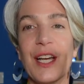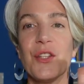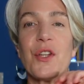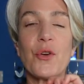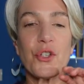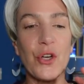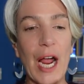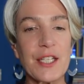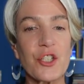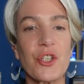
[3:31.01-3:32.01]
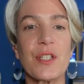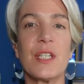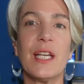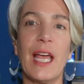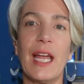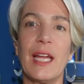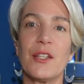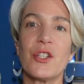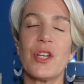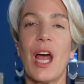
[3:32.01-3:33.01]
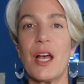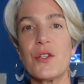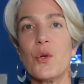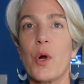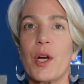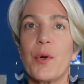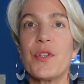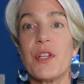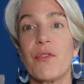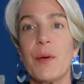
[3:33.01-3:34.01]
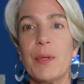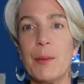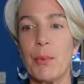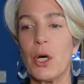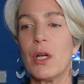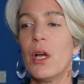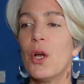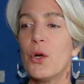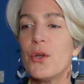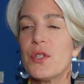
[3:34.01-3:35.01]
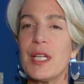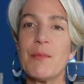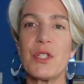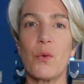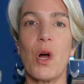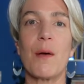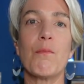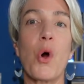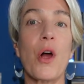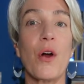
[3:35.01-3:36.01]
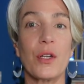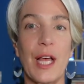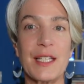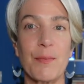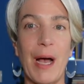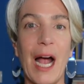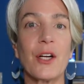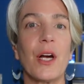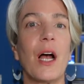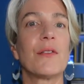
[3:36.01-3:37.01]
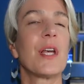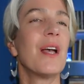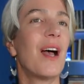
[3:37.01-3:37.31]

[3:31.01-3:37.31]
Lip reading: So try to just gauge, as you work with different people, who seems to want more or less background.